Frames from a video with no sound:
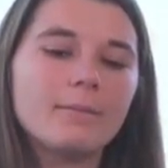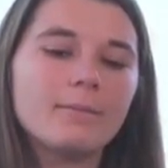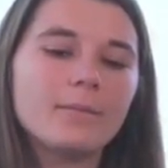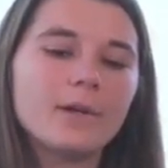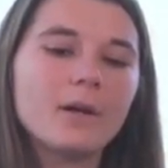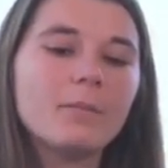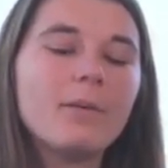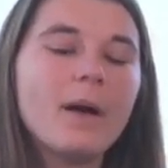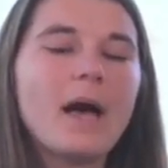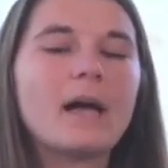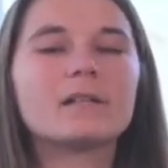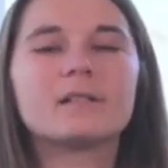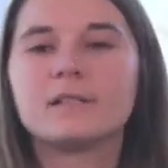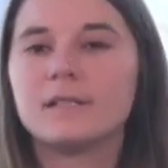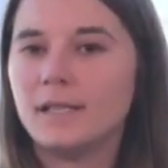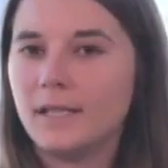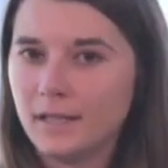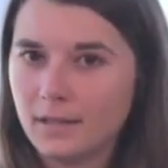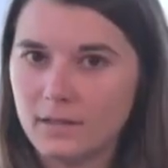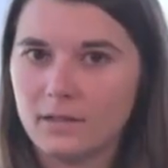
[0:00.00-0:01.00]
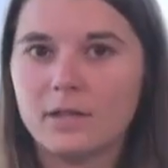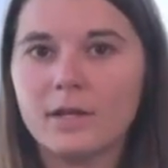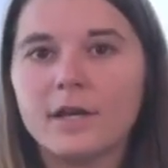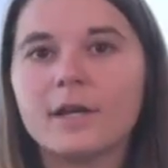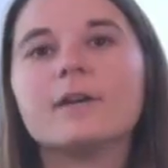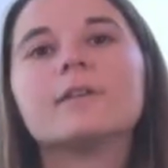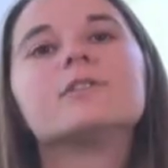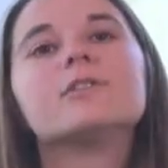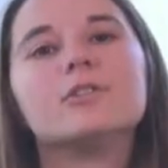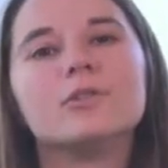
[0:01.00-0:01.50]
capacity is
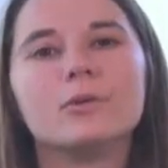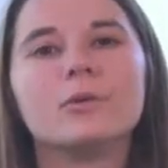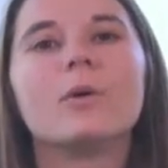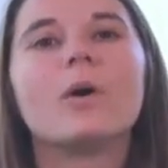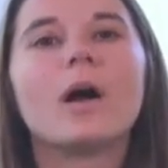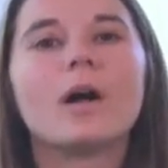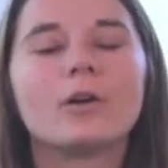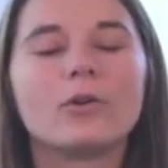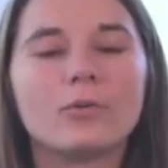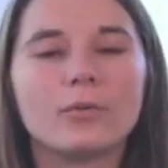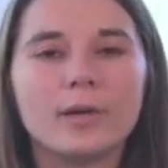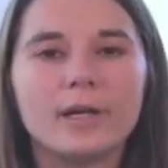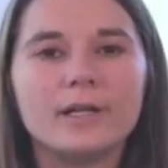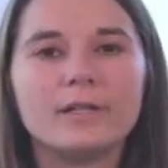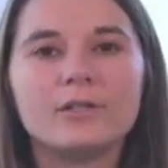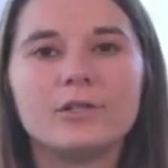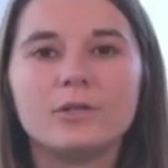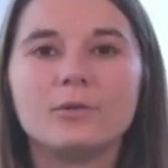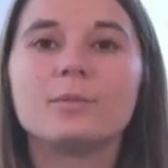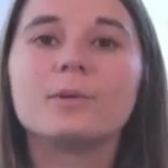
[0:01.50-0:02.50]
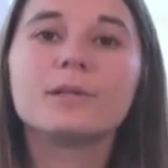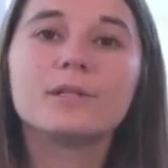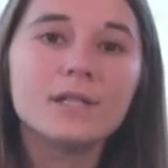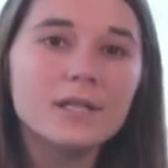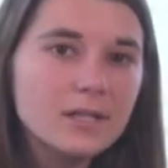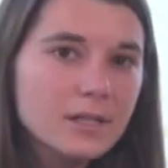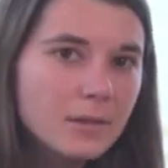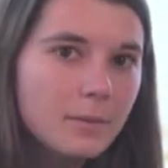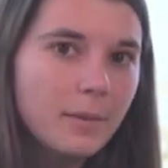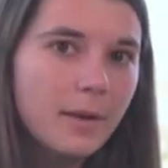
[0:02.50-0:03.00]
there to agree to
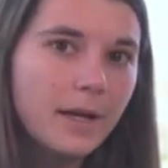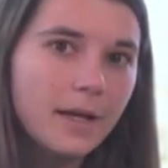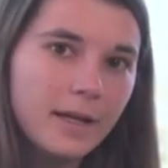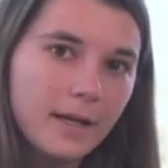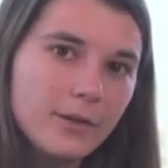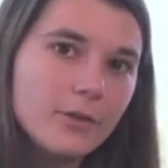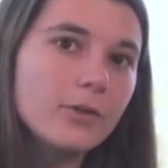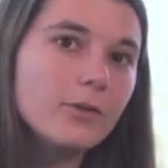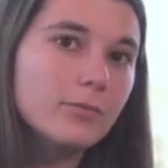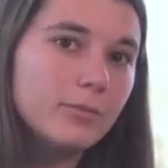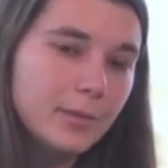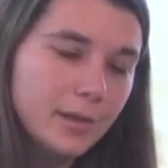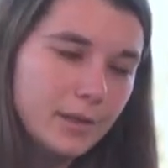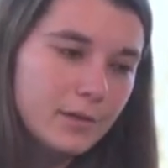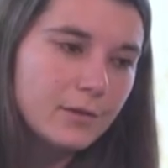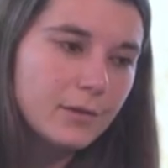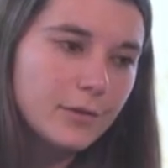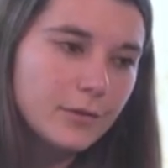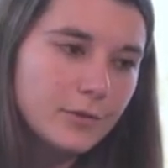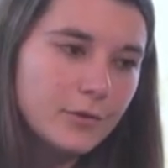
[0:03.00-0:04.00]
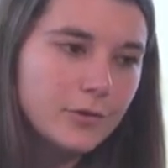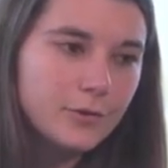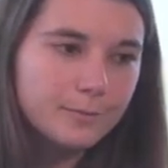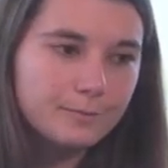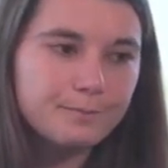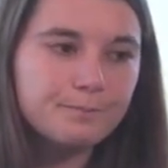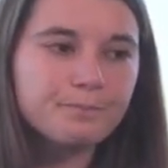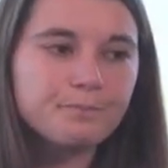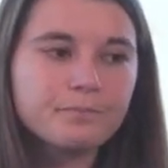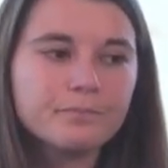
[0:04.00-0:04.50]
participate in your research.
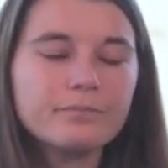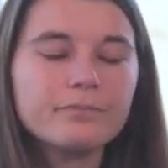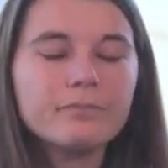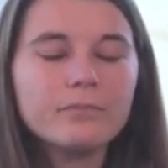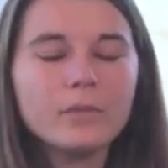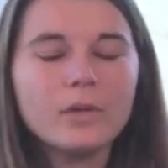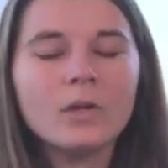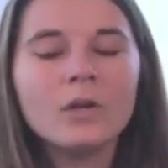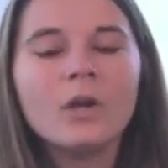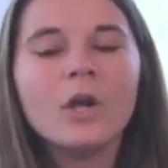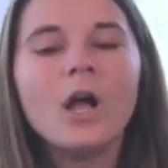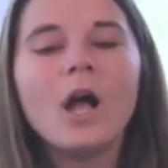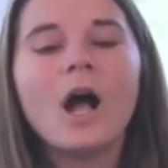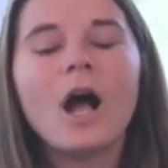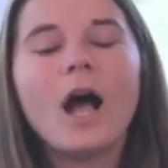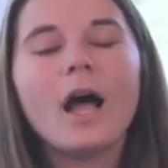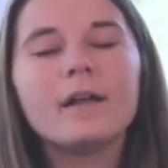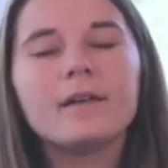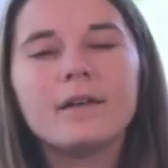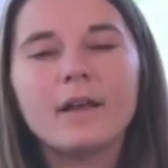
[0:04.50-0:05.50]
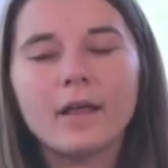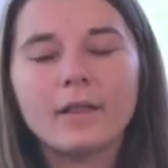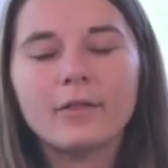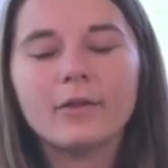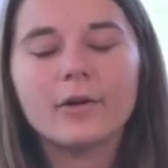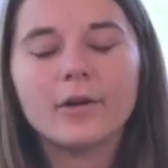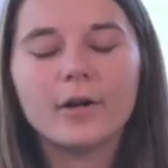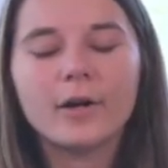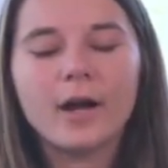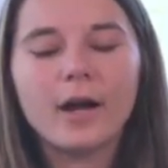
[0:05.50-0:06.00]

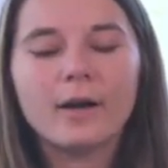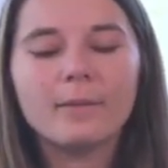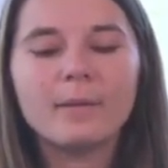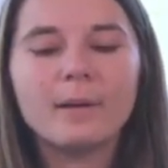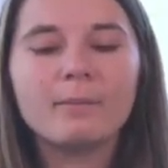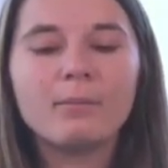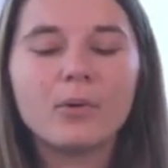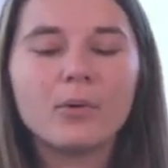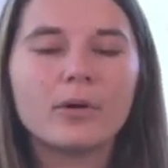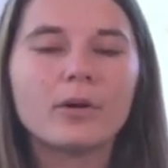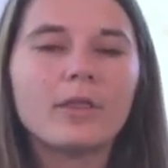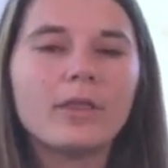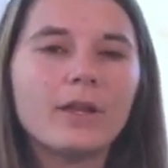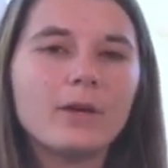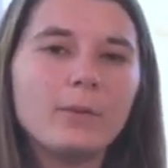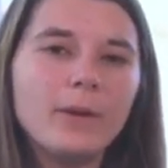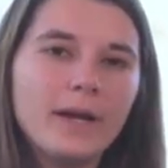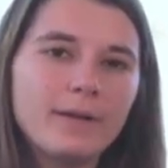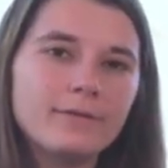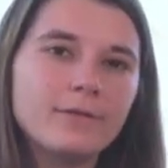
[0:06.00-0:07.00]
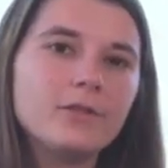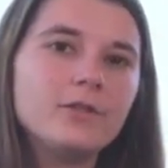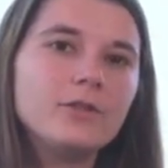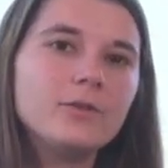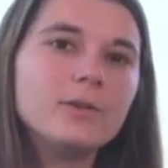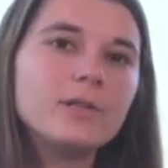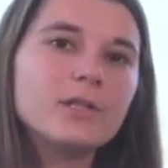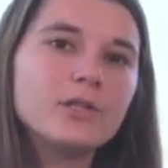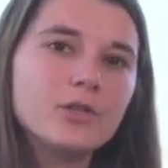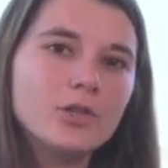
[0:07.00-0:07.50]
Another important thing we have to
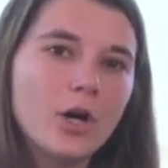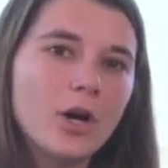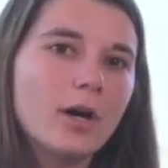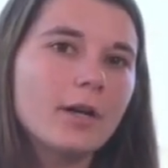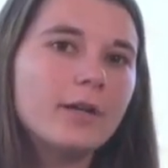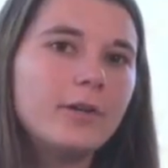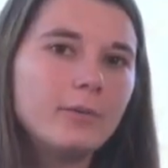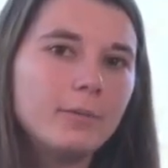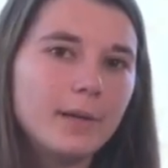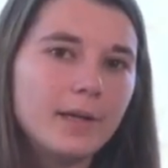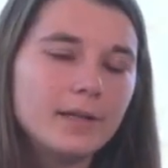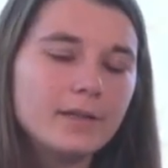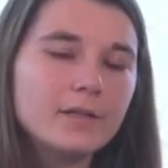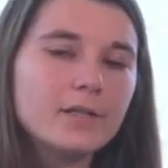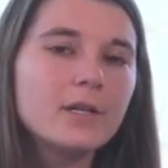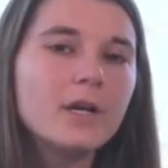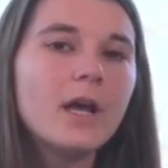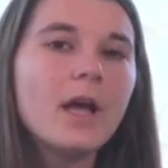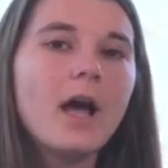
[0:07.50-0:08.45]
do is document